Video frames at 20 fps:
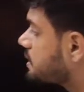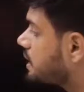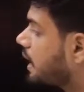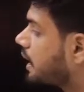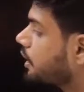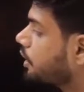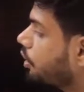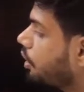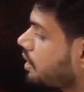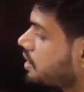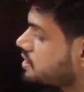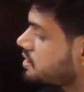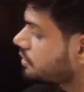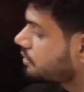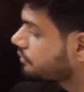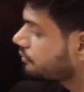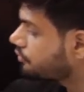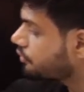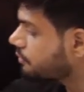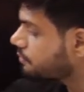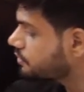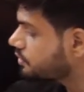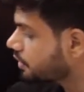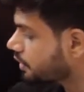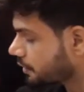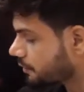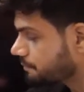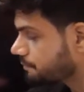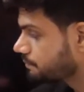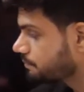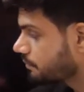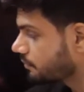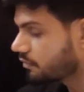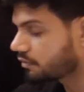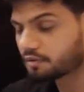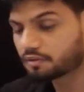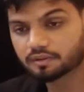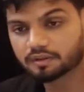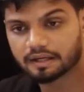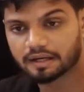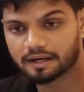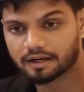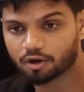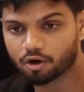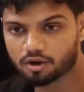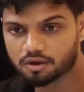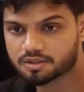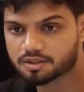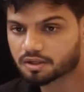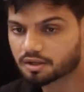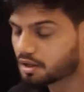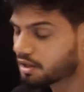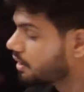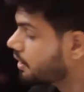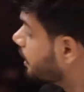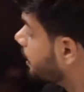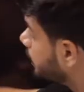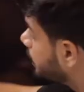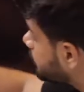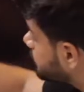are lost from here. Lost. Now